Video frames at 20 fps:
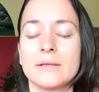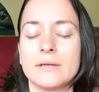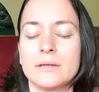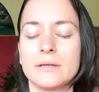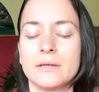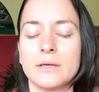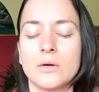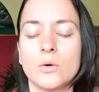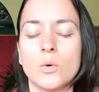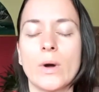then
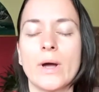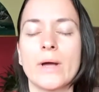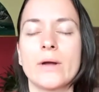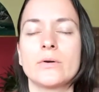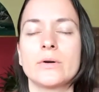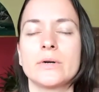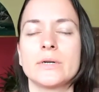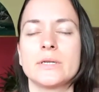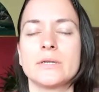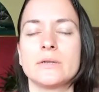
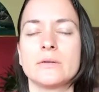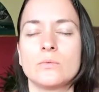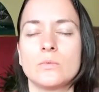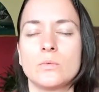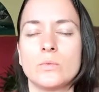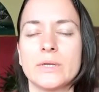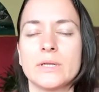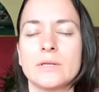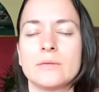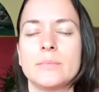inquiry
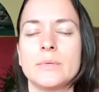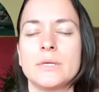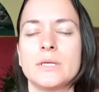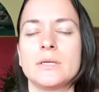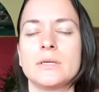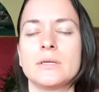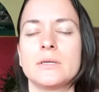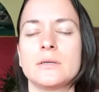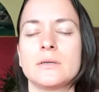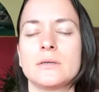will
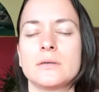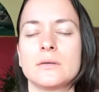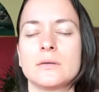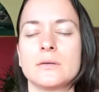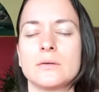be